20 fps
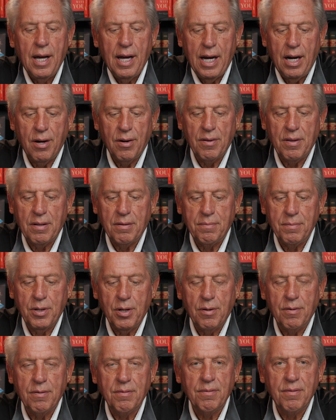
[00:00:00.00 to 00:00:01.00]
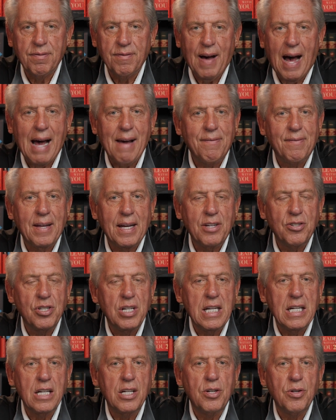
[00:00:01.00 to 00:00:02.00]
here are the you know five things
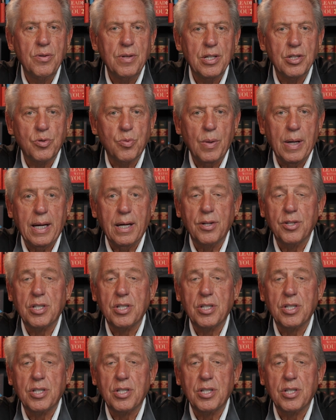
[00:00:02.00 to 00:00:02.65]
you need to do this week.